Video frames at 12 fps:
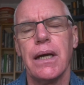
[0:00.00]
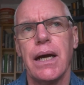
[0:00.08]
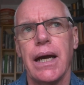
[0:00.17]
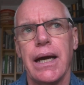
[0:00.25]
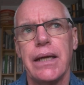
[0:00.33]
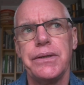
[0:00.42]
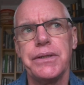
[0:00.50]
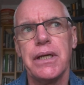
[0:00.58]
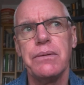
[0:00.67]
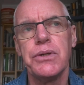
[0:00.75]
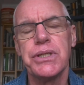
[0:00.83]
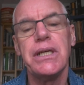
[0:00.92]
And
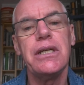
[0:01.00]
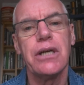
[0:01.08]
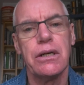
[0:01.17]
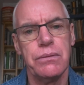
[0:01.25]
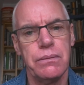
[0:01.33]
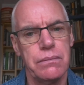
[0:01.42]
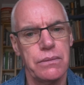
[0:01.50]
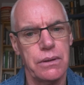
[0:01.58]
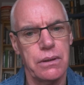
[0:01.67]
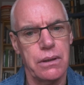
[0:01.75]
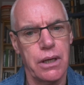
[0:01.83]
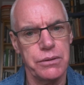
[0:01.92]
it was an eco
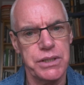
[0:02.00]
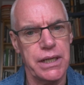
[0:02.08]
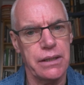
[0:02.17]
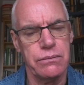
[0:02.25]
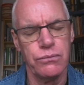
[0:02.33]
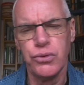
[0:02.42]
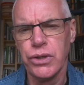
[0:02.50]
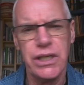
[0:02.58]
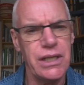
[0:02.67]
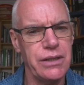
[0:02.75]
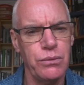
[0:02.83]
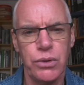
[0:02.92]
hotel,
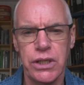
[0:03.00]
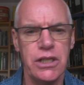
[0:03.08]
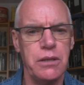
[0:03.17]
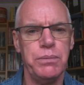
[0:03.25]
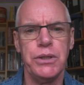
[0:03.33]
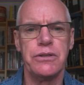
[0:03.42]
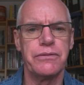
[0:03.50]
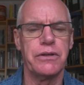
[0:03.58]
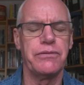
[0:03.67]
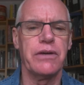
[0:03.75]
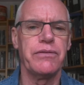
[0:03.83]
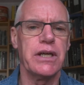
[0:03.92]
really, really beautiful.
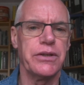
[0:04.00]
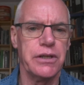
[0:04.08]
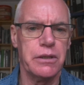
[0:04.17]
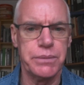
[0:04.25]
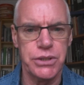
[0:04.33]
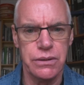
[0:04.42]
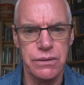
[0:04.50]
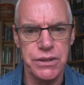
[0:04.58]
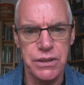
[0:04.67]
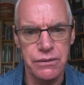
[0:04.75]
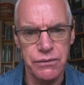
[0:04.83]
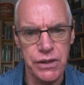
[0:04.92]
If you ever get the
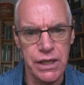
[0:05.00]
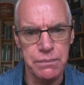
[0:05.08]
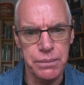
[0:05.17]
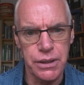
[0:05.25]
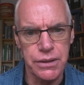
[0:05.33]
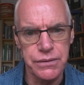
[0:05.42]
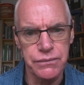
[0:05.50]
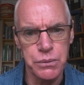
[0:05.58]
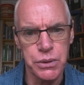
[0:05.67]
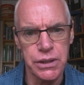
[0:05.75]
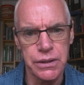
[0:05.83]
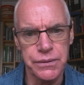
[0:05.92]
opportunity in that part of the
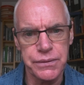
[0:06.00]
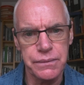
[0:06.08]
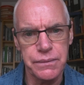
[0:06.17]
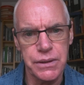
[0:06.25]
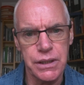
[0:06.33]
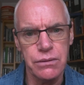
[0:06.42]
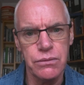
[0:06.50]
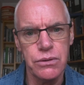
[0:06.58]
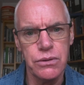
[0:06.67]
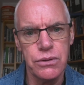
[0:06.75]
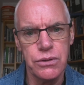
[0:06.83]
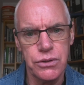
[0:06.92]
world,
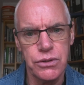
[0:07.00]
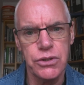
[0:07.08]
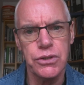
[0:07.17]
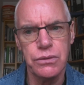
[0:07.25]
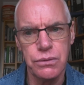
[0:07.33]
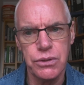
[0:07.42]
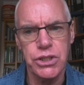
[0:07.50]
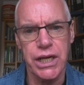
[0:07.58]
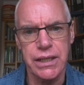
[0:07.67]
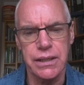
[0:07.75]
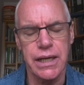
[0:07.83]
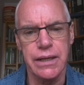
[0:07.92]
do
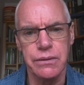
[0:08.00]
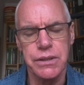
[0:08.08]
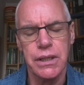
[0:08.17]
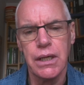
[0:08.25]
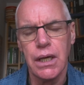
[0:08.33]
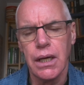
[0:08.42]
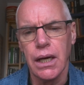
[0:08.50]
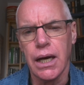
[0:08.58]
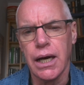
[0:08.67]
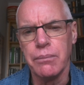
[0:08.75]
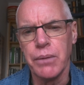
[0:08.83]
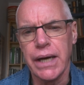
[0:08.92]
check it out.
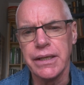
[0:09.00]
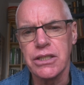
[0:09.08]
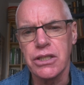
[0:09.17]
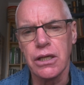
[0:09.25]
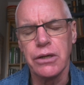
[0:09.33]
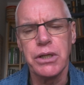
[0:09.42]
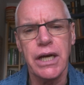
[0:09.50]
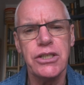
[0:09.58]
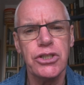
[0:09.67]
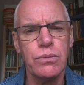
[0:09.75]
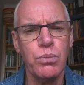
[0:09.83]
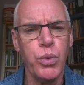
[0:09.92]
And it's the
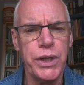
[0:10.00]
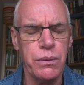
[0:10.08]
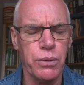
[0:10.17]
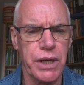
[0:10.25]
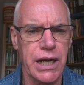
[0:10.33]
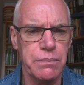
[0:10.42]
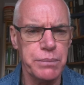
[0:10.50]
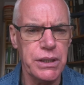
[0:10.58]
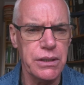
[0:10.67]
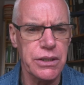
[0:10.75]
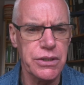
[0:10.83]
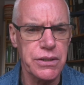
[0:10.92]
location we were at
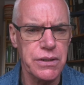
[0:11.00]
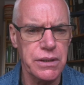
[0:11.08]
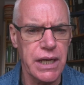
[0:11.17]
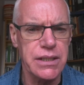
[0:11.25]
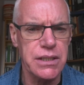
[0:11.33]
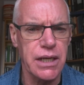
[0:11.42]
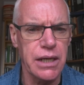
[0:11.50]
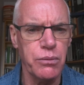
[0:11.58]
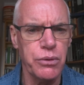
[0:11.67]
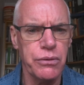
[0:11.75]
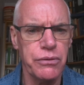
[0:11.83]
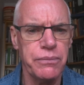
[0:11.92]
because the next day
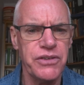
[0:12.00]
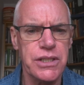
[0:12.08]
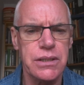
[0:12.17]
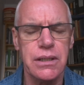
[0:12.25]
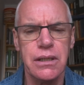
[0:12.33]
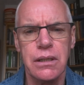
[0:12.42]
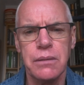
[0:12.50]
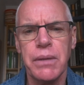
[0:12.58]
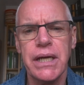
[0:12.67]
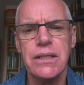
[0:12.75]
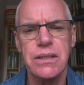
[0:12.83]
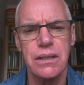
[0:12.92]
we were visiting an
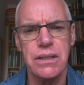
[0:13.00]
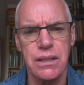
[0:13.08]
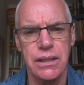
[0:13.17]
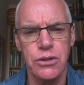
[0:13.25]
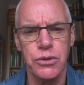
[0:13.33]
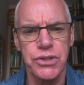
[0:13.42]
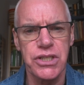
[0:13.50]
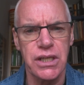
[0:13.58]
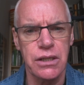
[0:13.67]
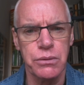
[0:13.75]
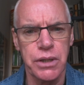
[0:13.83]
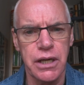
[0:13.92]
amazing site called
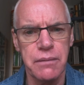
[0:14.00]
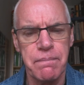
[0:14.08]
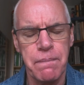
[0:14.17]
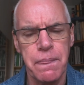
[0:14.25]
Sigiriya,